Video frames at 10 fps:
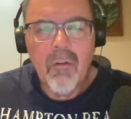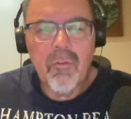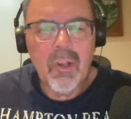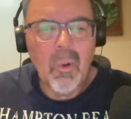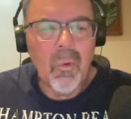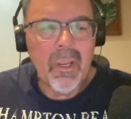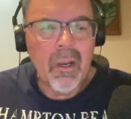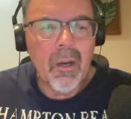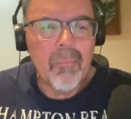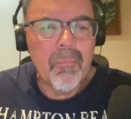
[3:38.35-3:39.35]
of
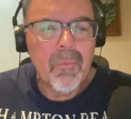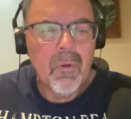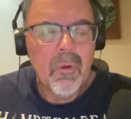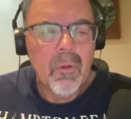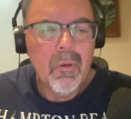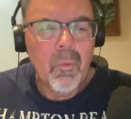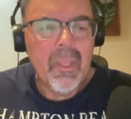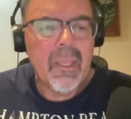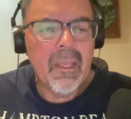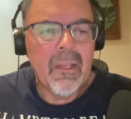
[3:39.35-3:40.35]
going up
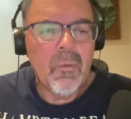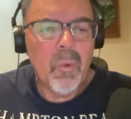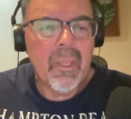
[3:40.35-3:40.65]
week in and